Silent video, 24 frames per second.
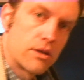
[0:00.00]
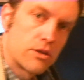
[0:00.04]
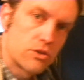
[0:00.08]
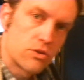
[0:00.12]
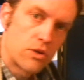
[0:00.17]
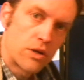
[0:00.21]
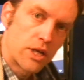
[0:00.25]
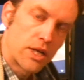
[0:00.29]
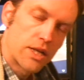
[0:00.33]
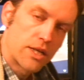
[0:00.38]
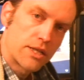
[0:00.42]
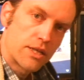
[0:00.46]

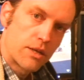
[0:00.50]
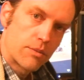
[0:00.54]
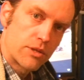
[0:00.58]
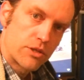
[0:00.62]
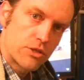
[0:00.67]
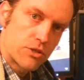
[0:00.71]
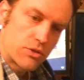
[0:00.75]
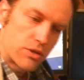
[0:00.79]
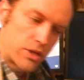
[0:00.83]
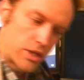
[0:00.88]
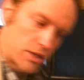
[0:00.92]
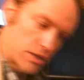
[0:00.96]
So I'm going to
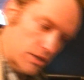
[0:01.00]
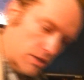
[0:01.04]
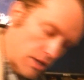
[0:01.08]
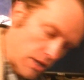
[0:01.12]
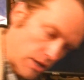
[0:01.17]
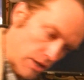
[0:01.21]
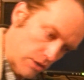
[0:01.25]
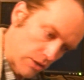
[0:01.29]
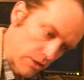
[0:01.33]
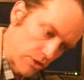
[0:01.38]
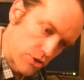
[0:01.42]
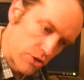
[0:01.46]
demonstrate
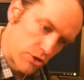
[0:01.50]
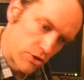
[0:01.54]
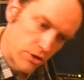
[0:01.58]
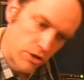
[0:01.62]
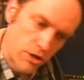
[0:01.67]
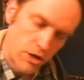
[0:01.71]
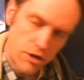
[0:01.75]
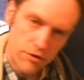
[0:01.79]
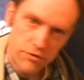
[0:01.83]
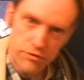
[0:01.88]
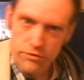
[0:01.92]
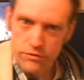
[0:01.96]
how to turn
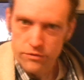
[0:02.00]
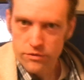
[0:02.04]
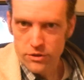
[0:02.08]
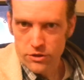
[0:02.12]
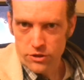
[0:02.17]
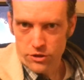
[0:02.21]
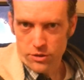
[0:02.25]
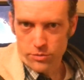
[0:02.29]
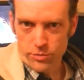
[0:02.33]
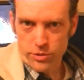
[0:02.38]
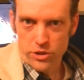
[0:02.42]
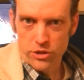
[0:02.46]
off
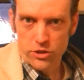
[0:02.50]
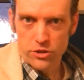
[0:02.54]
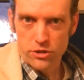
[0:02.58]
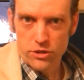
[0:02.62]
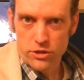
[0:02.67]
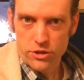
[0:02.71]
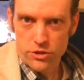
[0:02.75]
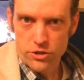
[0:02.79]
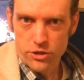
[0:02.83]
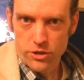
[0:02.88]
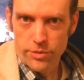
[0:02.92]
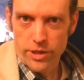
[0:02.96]
your computer
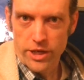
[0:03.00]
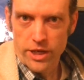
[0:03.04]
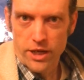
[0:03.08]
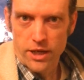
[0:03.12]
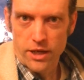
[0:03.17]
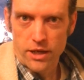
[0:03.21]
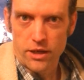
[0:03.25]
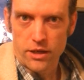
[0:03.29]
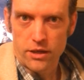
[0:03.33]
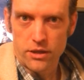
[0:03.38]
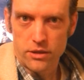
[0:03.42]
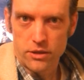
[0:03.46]
and turn it back
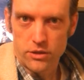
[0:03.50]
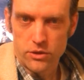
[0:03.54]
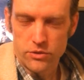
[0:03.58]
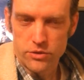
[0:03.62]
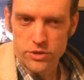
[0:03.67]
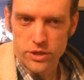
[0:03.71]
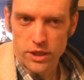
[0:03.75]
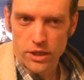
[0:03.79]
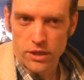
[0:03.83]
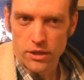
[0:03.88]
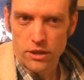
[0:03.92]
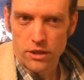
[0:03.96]
on
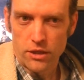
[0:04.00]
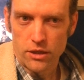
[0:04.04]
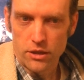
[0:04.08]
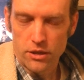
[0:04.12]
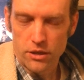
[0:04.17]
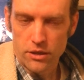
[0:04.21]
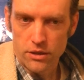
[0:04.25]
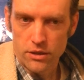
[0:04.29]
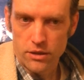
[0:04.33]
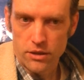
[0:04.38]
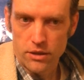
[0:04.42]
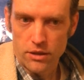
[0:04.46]
using a,
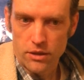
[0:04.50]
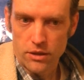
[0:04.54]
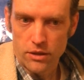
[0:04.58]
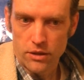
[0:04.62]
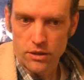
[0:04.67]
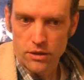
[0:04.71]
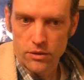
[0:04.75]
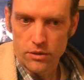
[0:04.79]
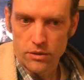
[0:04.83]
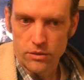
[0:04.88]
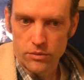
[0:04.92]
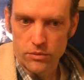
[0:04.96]

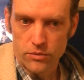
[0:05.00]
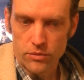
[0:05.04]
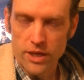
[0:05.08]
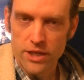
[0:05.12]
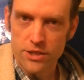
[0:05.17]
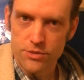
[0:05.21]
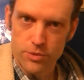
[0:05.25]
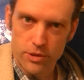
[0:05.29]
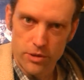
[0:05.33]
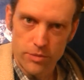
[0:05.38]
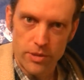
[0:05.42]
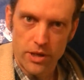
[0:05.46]
a
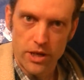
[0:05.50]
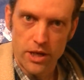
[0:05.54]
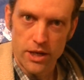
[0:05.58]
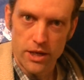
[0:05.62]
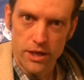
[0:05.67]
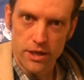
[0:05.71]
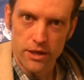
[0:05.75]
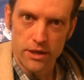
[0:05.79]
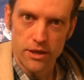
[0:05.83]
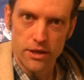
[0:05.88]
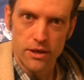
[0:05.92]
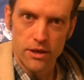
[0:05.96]
Raspberry
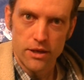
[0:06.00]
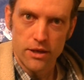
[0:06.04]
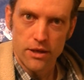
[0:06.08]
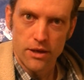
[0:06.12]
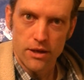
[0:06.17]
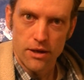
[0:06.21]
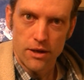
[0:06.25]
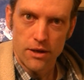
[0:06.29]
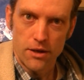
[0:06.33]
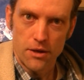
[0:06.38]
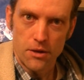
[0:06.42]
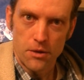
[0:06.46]
Pi.
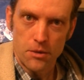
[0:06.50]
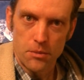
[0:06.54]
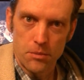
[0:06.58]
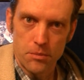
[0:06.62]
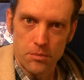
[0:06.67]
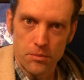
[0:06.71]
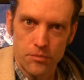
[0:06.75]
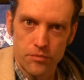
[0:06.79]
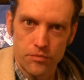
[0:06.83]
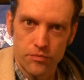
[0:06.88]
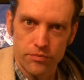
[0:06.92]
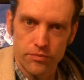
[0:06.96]
Um,
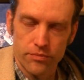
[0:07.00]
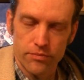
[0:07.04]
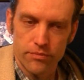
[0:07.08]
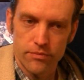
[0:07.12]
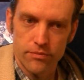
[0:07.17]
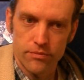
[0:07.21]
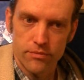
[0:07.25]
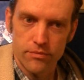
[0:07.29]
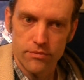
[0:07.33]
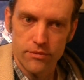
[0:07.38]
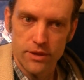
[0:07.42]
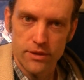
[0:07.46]

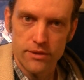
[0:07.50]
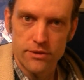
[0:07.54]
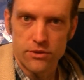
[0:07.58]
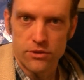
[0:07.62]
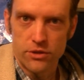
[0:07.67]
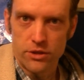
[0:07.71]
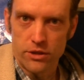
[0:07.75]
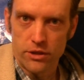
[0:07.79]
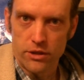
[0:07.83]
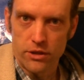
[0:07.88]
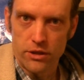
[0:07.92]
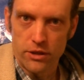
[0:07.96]
so
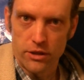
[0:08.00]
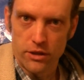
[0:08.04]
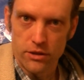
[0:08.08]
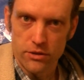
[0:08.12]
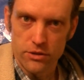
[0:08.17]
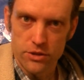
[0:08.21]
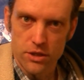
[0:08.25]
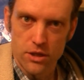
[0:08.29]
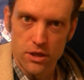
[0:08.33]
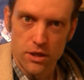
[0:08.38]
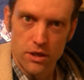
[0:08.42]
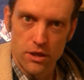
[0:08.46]
here, here
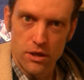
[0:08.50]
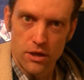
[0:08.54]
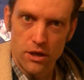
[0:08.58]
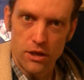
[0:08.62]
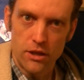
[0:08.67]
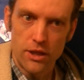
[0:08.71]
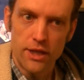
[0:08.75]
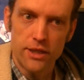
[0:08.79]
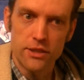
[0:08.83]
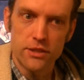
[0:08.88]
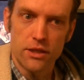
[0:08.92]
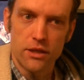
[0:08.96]
goes.
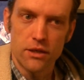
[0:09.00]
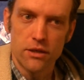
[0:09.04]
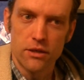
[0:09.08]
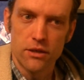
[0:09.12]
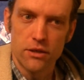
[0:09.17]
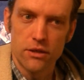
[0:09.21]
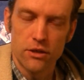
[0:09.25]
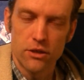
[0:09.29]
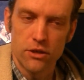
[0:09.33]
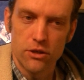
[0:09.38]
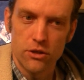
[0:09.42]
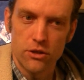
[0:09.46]
Alexa,
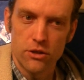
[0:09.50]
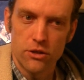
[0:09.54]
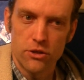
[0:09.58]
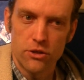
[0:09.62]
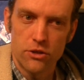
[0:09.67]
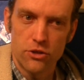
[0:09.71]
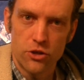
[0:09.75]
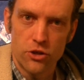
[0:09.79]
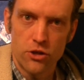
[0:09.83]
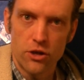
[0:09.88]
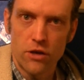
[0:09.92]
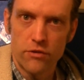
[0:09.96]

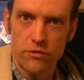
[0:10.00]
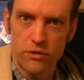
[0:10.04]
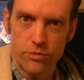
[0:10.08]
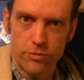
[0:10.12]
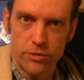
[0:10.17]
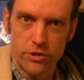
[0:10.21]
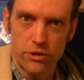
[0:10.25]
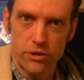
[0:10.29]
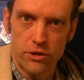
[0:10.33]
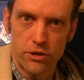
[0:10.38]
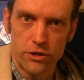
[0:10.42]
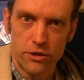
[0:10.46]
turn off
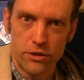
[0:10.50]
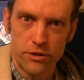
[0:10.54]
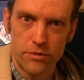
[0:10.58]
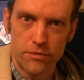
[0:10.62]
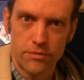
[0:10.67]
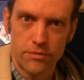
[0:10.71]
computer.